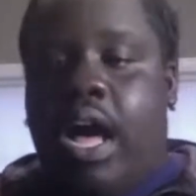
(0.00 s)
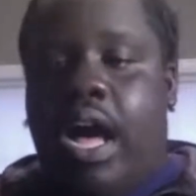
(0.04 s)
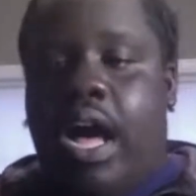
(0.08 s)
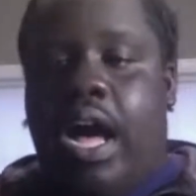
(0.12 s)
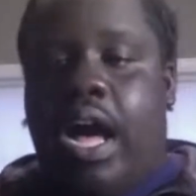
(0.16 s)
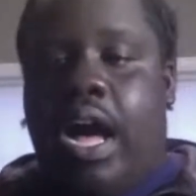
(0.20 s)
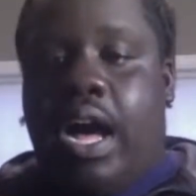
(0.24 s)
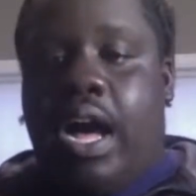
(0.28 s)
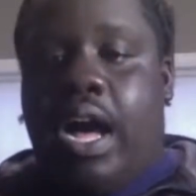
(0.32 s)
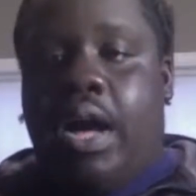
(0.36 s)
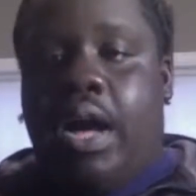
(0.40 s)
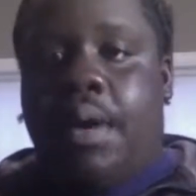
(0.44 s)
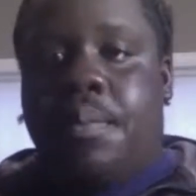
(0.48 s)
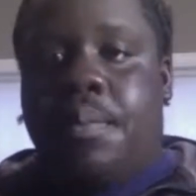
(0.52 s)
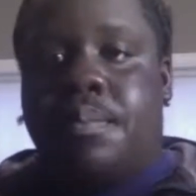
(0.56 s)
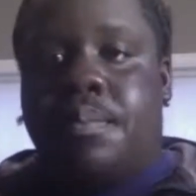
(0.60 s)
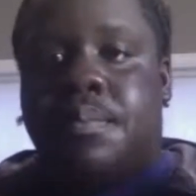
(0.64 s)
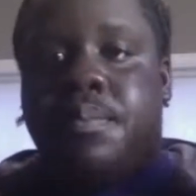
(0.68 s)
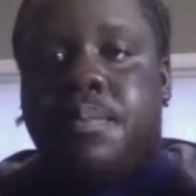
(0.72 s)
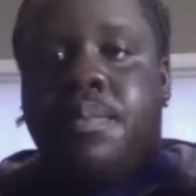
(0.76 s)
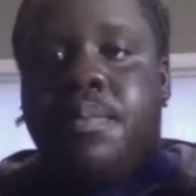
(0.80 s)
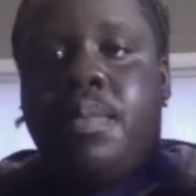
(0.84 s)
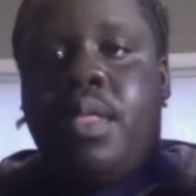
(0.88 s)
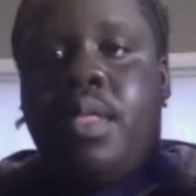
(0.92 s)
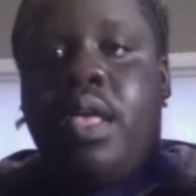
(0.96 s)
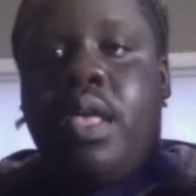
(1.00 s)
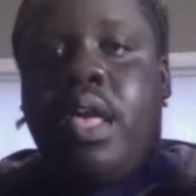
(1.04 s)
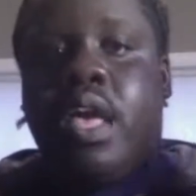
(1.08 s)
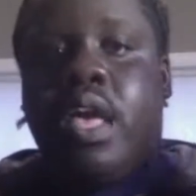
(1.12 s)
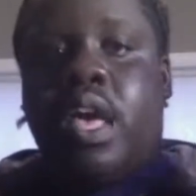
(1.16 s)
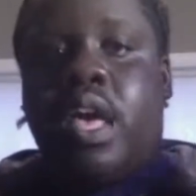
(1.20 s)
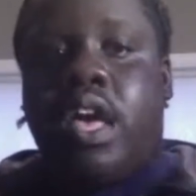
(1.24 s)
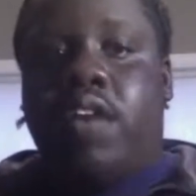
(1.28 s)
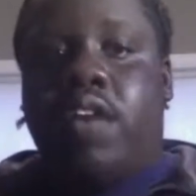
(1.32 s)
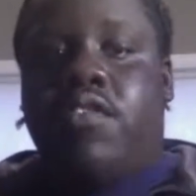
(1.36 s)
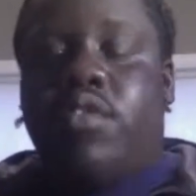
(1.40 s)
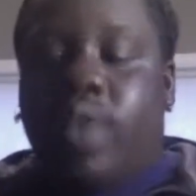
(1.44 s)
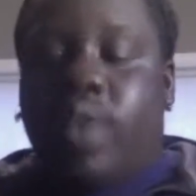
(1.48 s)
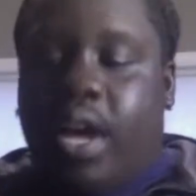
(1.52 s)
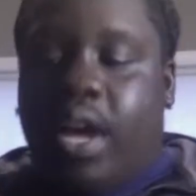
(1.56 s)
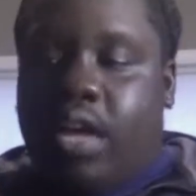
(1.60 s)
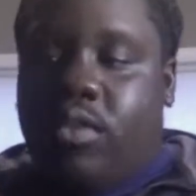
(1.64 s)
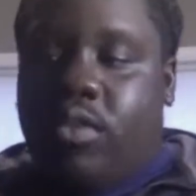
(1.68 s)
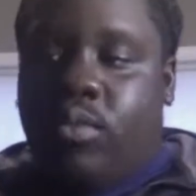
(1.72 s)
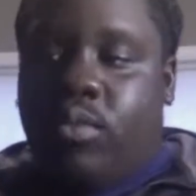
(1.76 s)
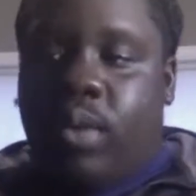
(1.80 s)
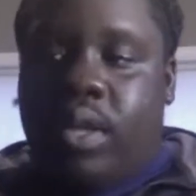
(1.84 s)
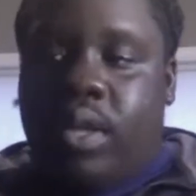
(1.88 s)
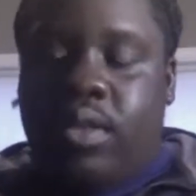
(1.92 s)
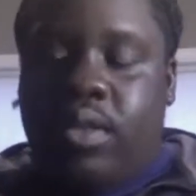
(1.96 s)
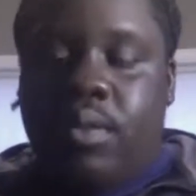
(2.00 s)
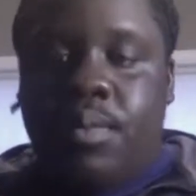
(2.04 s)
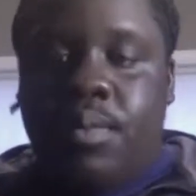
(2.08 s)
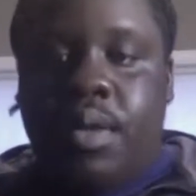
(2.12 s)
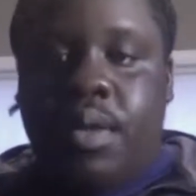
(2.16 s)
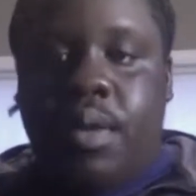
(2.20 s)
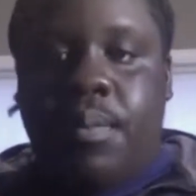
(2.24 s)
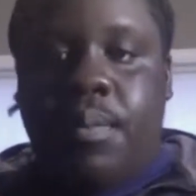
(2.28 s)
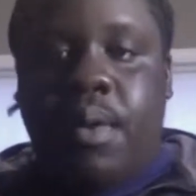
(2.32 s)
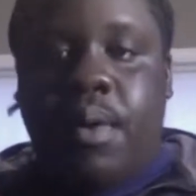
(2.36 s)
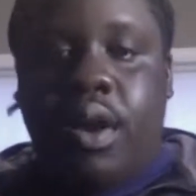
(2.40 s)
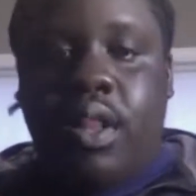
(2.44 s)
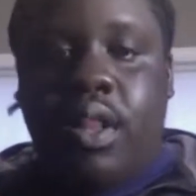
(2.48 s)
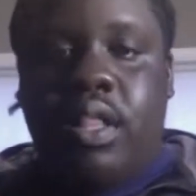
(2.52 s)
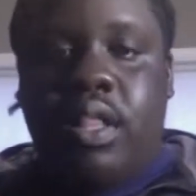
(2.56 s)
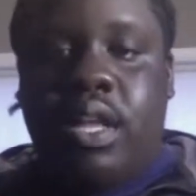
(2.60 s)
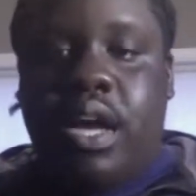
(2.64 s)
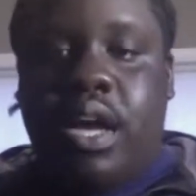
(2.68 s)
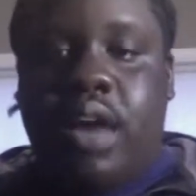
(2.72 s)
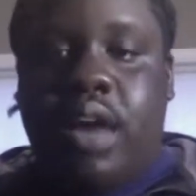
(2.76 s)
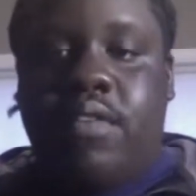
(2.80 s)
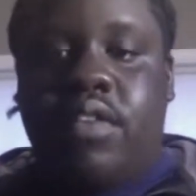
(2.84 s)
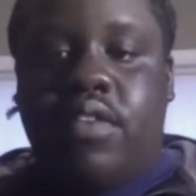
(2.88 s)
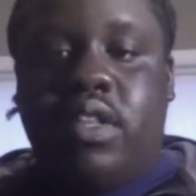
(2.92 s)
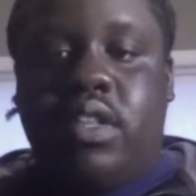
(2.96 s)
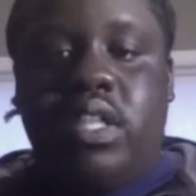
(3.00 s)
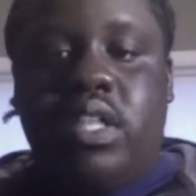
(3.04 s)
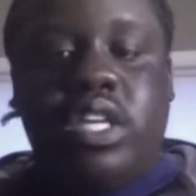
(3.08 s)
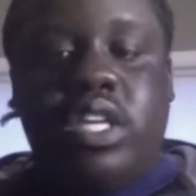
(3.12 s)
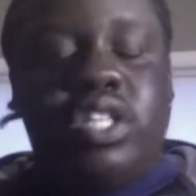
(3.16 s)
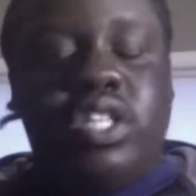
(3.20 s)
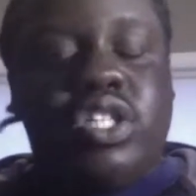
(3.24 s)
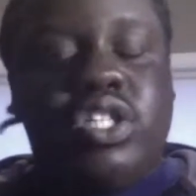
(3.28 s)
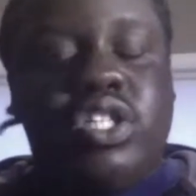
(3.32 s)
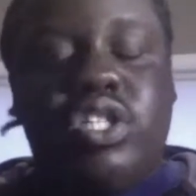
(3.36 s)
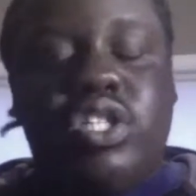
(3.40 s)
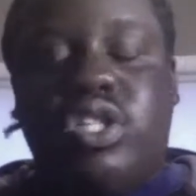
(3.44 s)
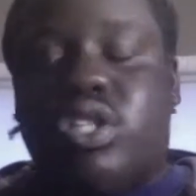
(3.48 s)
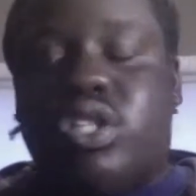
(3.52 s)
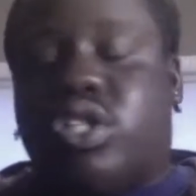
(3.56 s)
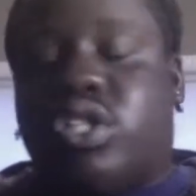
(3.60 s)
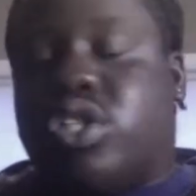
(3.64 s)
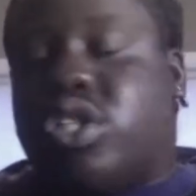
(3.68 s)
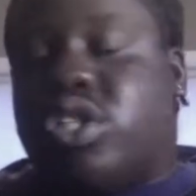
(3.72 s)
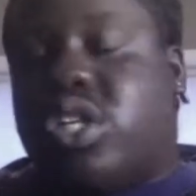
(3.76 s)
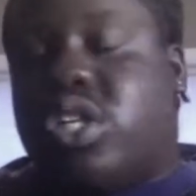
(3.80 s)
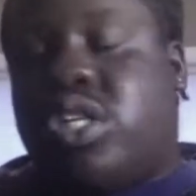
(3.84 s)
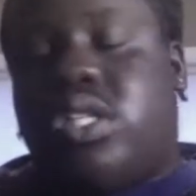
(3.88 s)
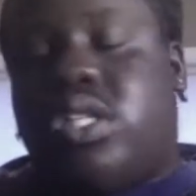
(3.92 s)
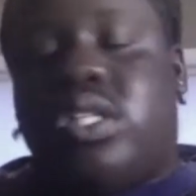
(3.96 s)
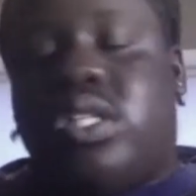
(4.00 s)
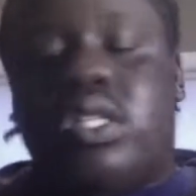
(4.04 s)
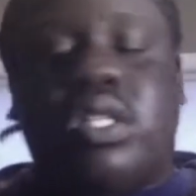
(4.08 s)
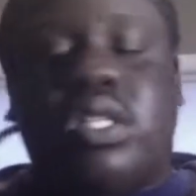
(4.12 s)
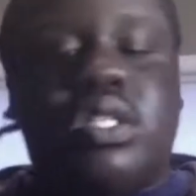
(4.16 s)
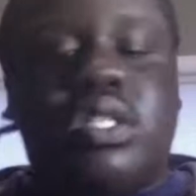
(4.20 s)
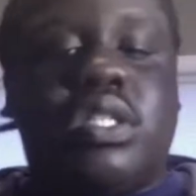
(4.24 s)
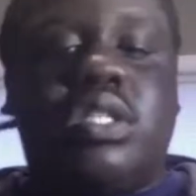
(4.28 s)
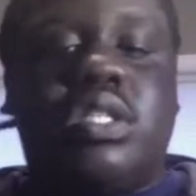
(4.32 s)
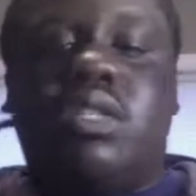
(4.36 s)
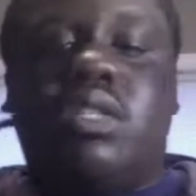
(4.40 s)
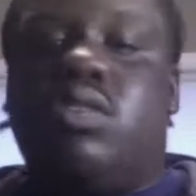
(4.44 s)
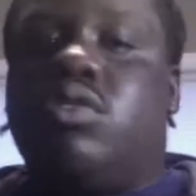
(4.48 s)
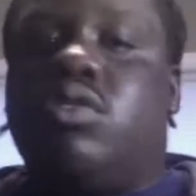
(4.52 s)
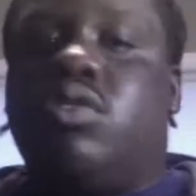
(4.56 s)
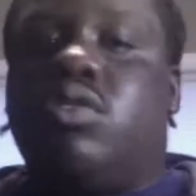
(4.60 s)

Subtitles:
um, if you guys want to be a part of the conversation, just,